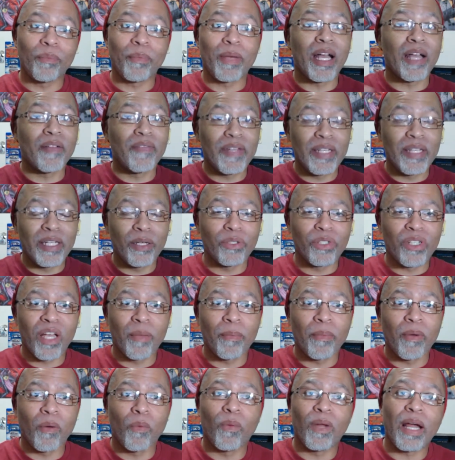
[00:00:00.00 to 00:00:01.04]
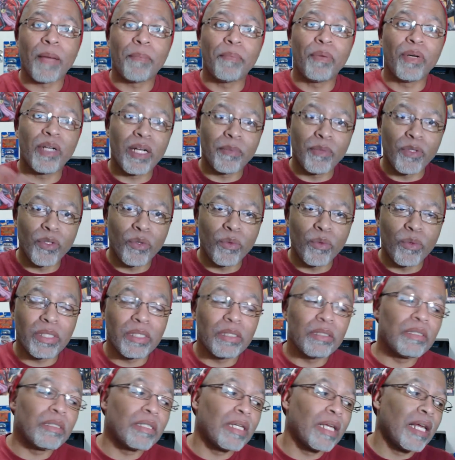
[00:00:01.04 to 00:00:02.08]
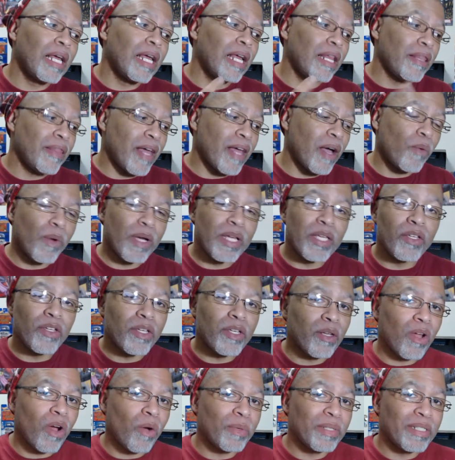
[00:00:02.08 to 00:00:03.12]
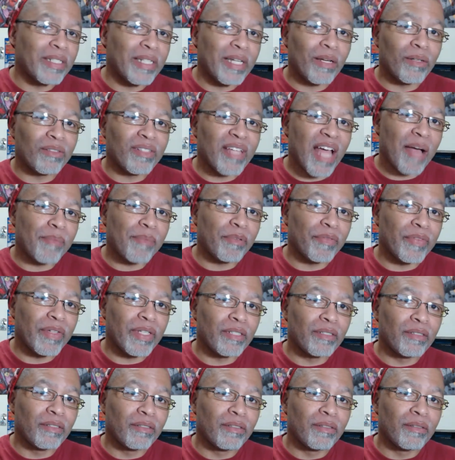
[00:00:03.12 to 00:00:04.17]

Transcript: when my videos come up when I put up new ones. That way you can always stay on top of it.